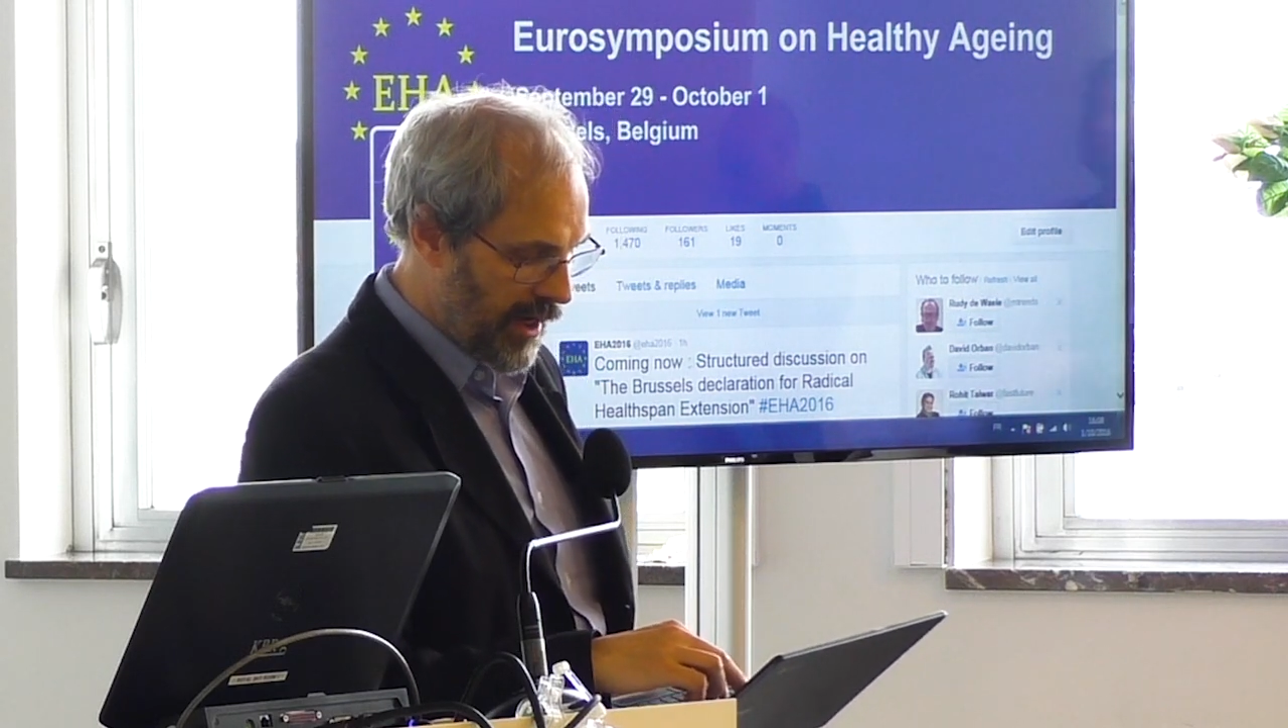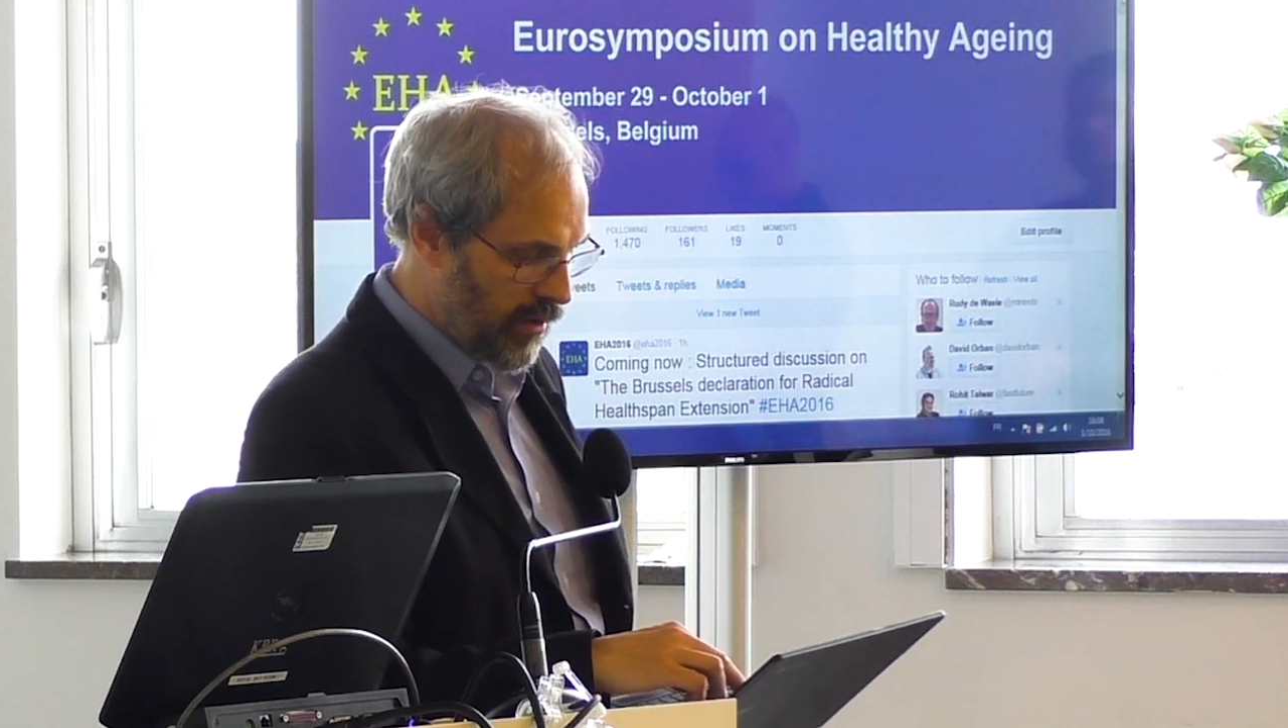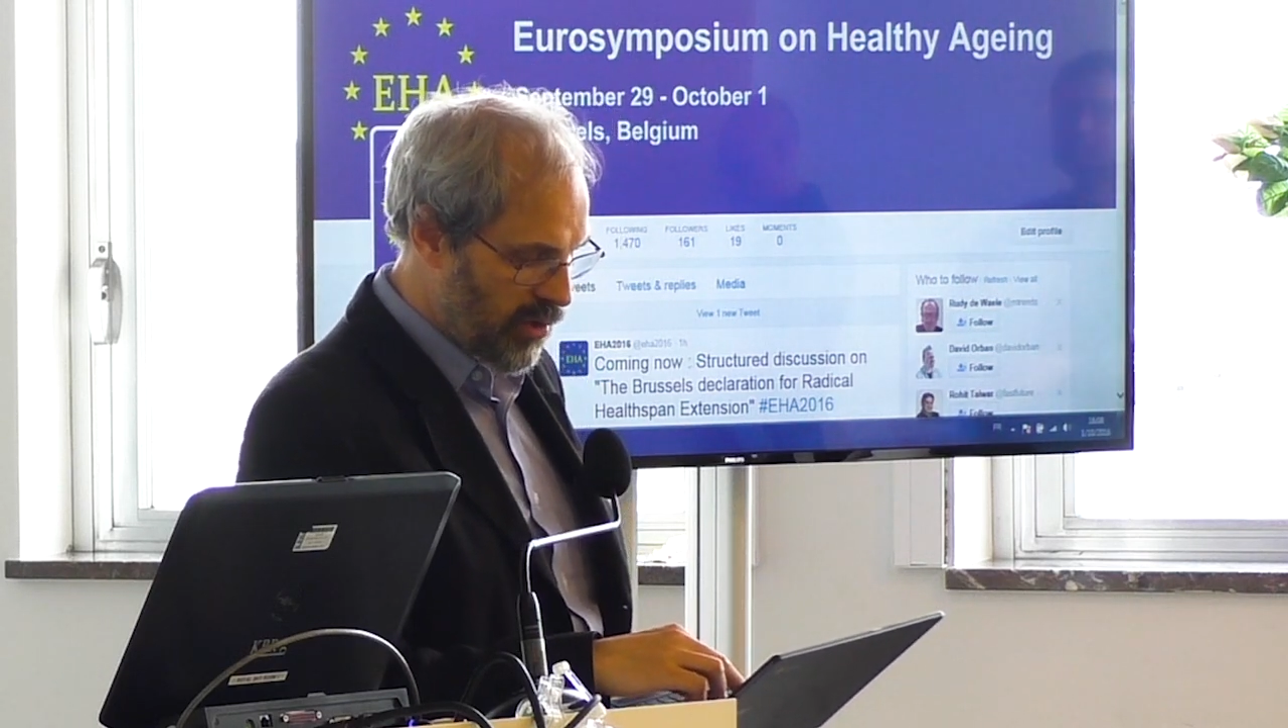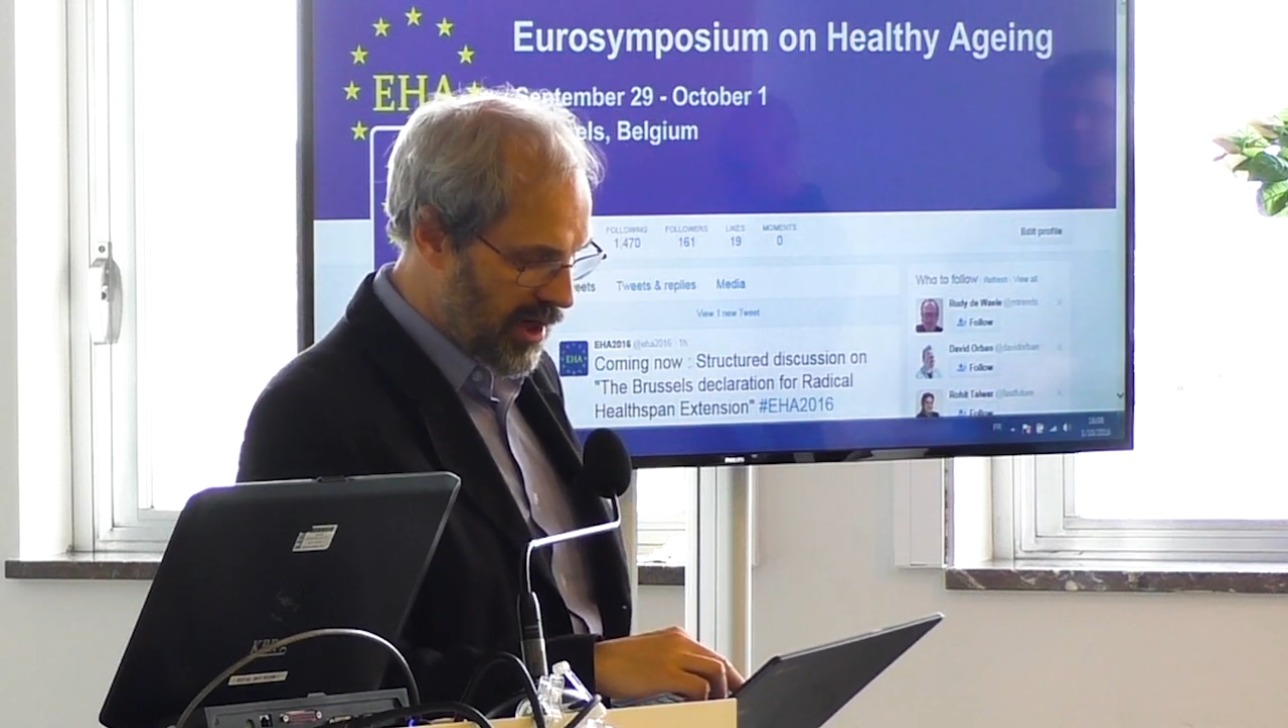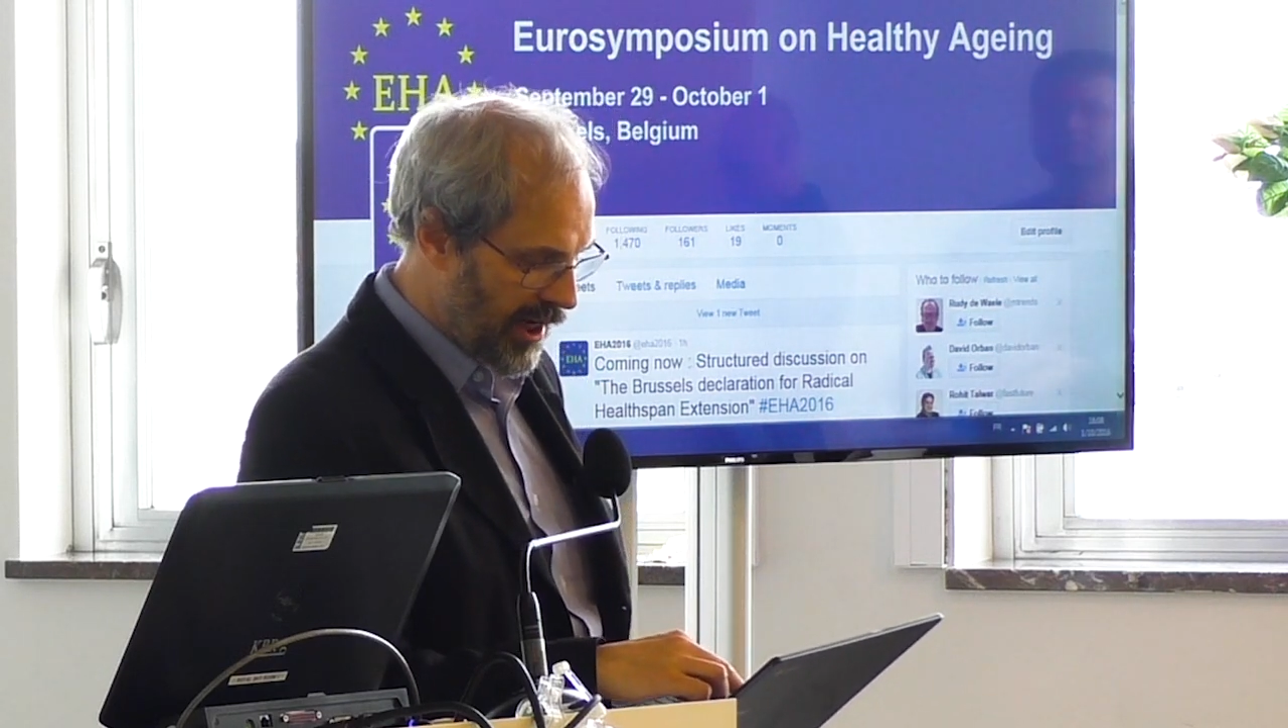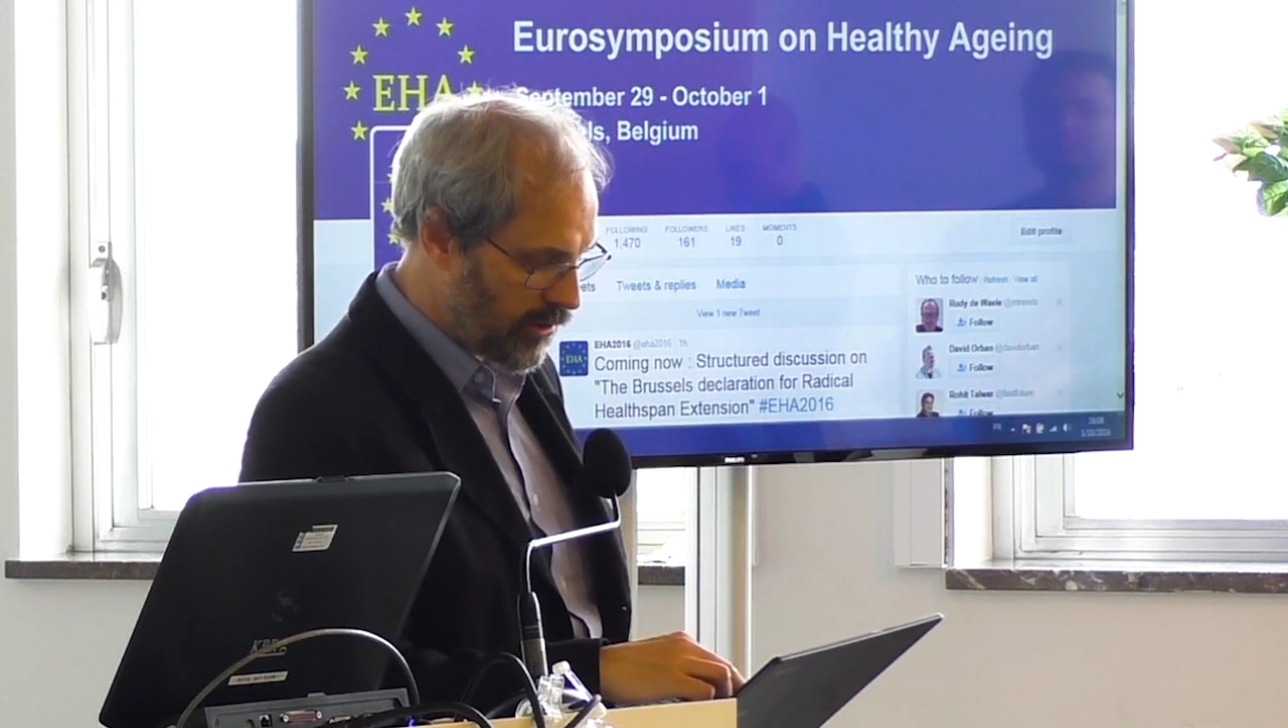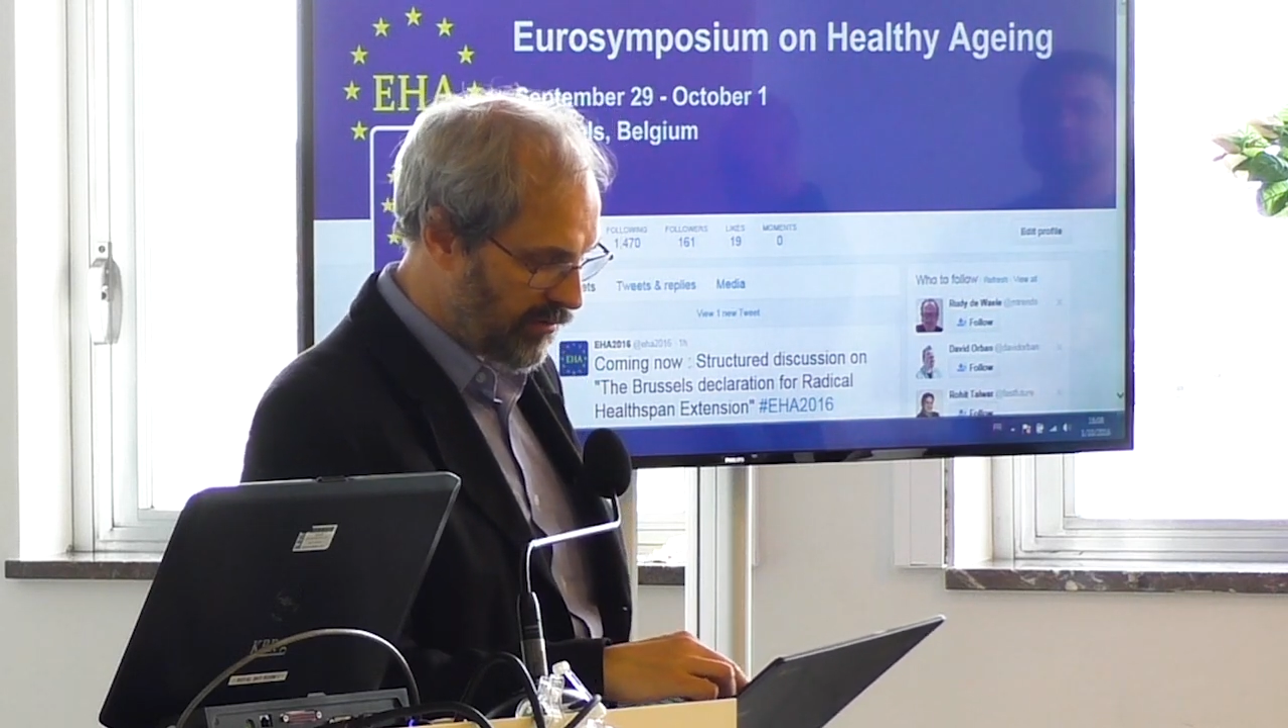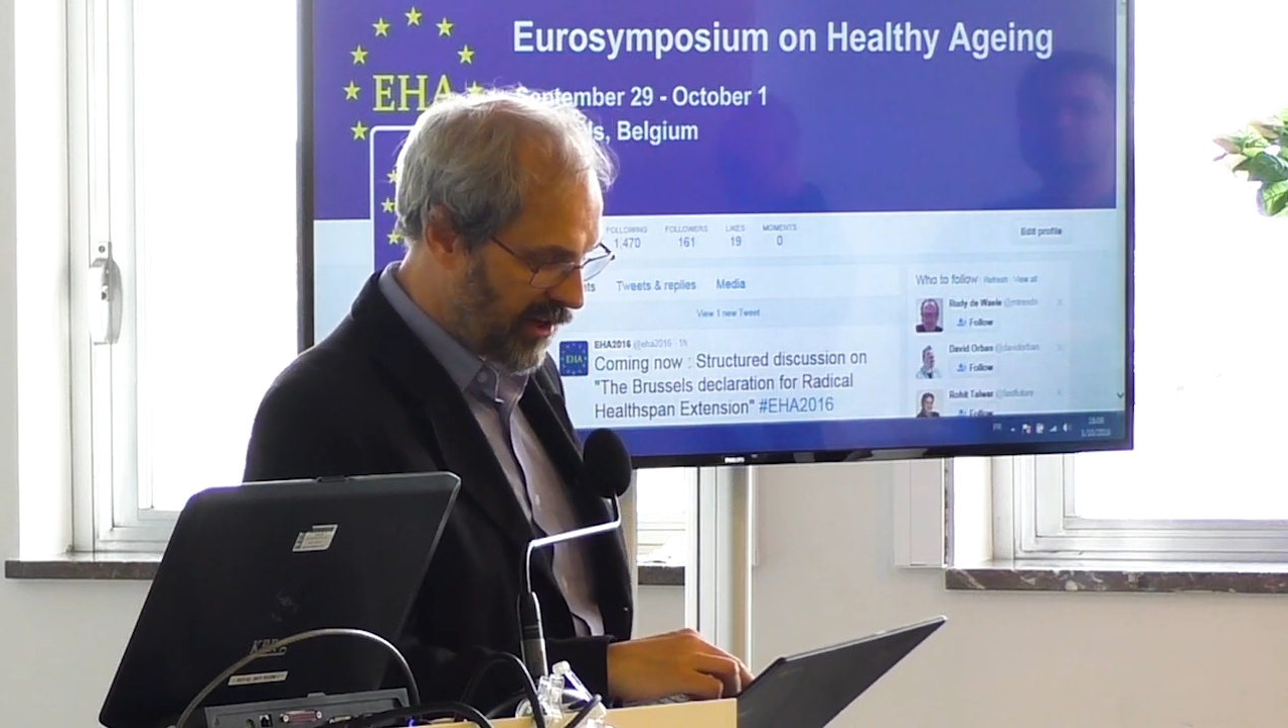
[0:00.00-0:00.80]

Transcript: I would like to